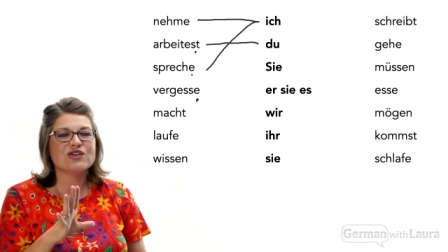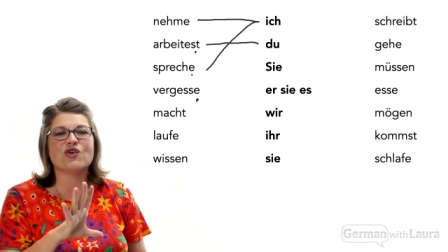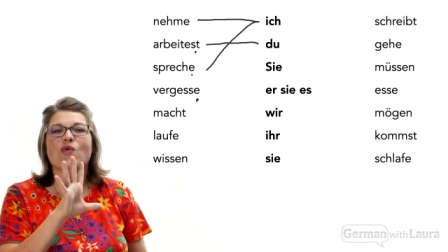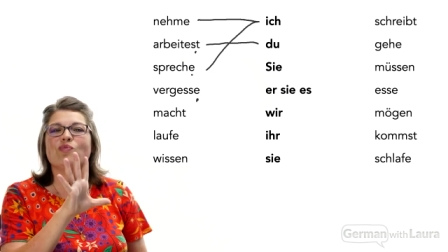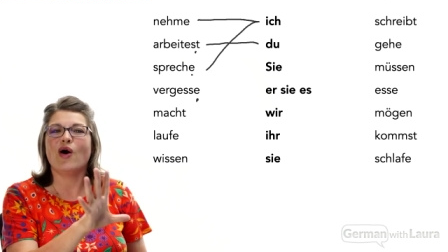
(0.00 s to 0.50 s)

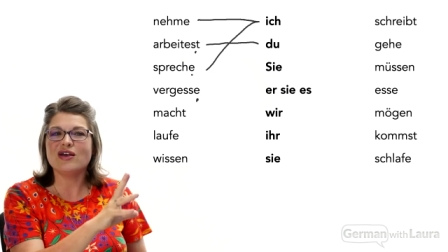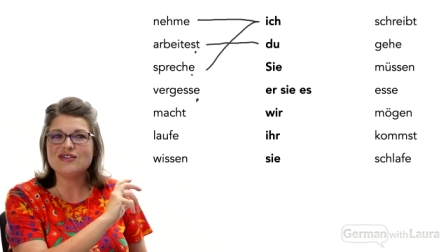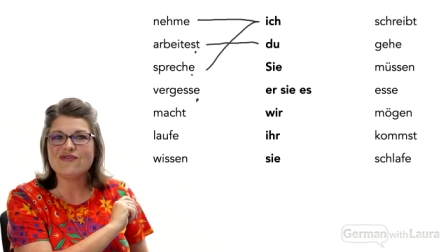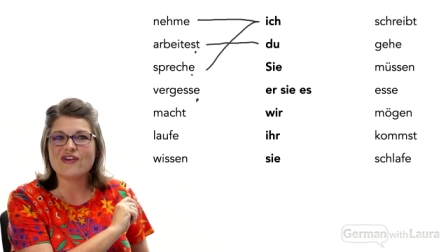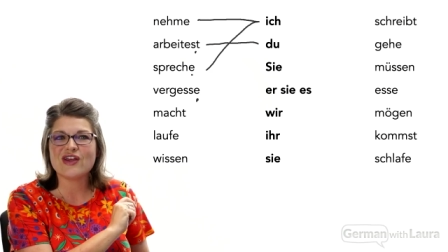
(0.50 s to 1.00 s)
So
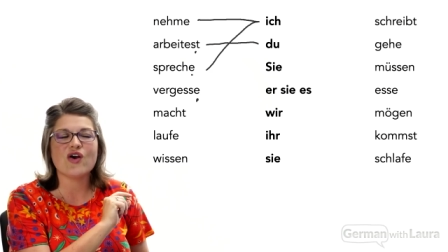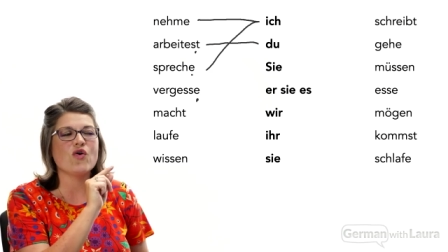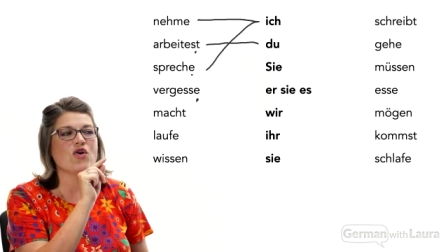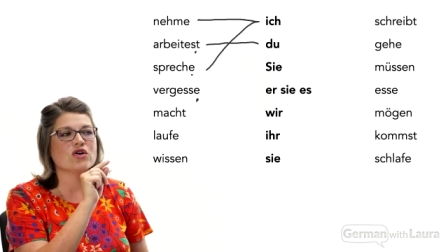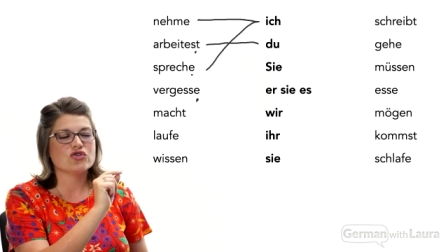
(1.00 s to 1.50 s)
pause the
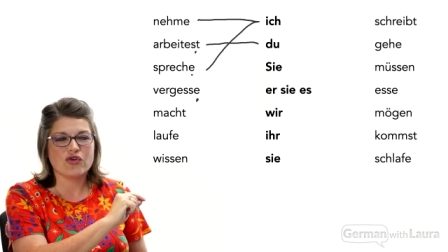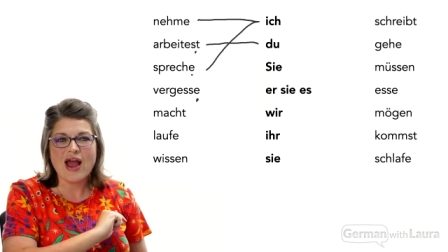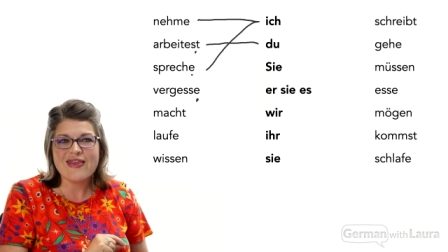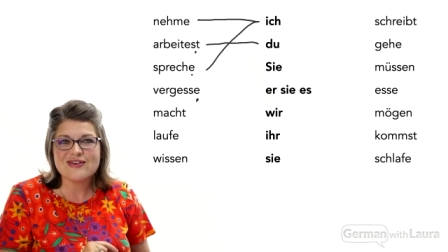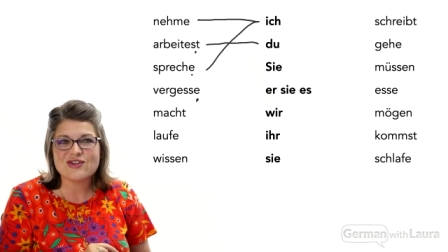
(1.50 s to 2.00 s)
video,
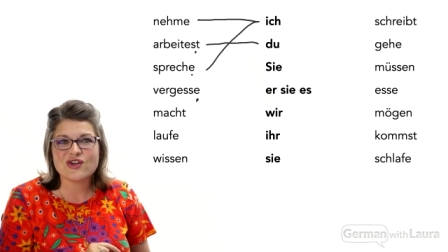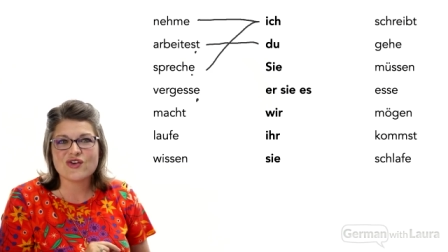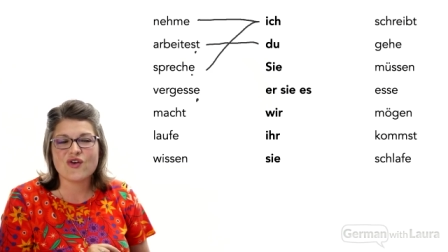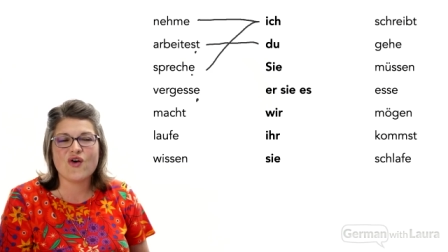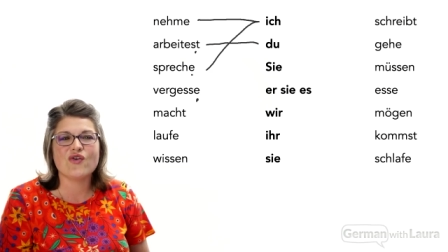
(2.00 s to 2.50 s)
try this on
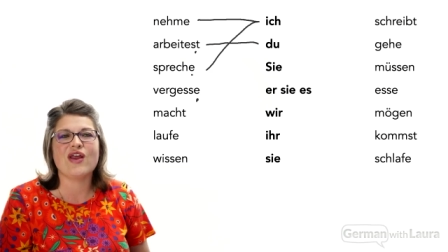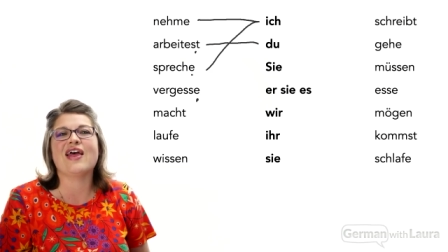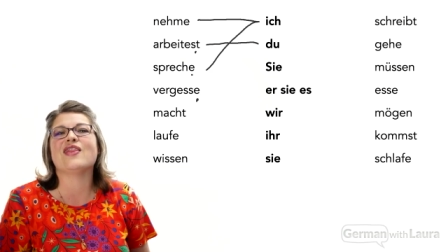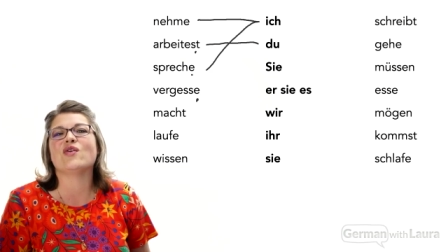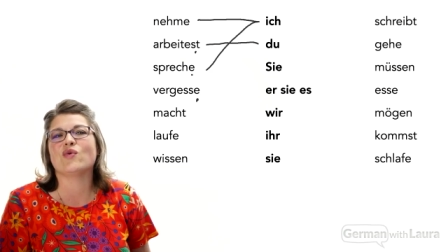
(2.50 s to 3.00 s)
your own,
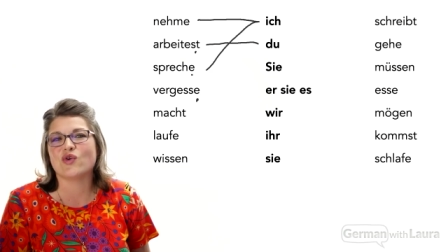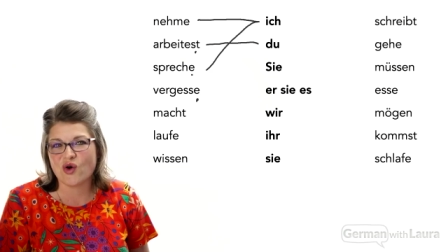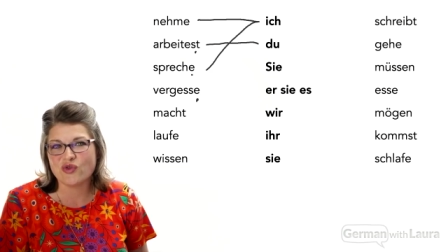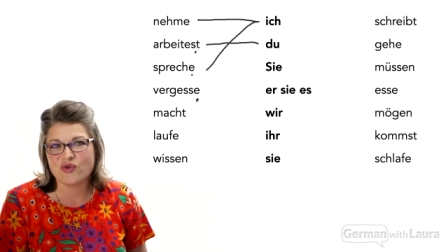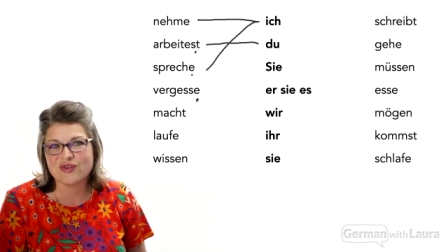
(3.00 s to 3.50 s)
and then we'll
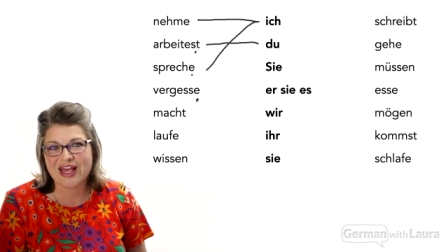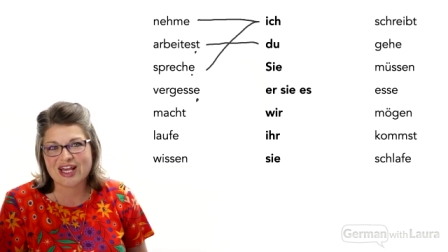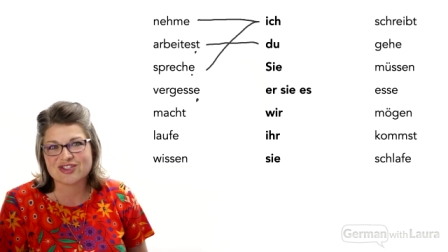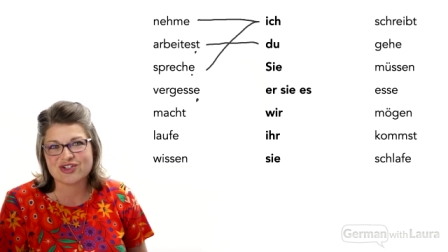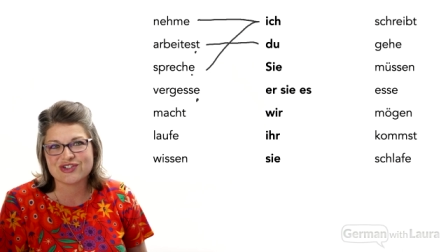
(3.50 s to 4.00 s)
go through the
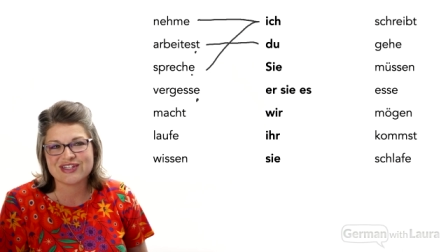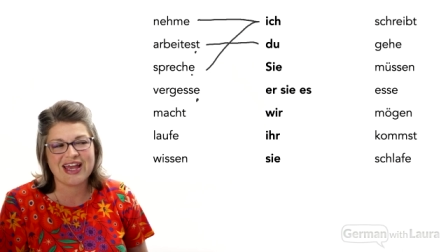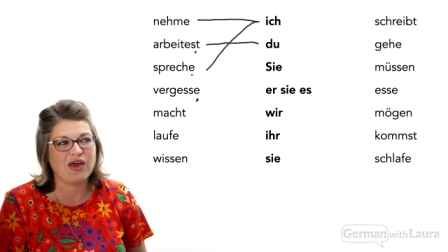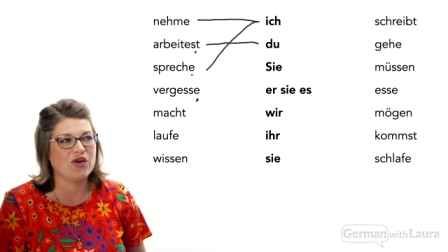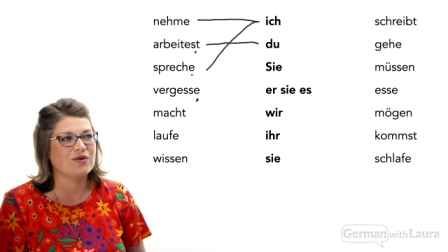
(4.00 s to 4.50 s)
answers
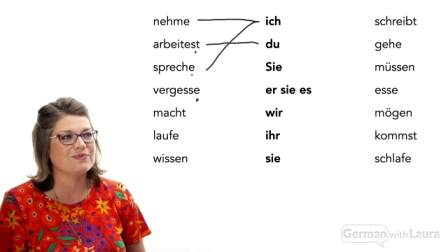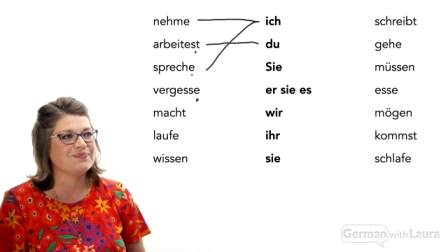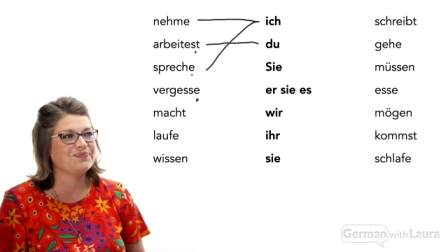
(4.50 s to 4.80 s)
together.